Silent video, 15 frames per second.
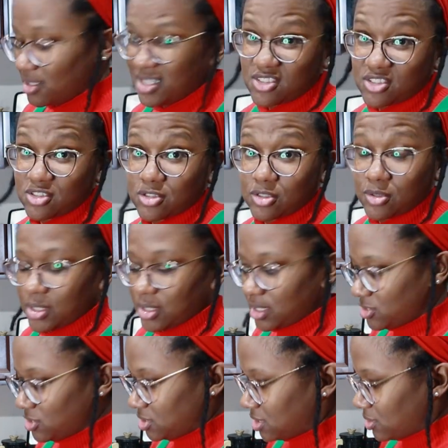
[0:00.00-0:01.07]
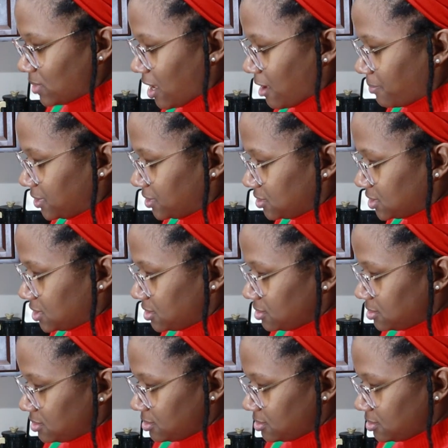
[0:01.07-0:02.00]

let's just do it. Let's just see what happens.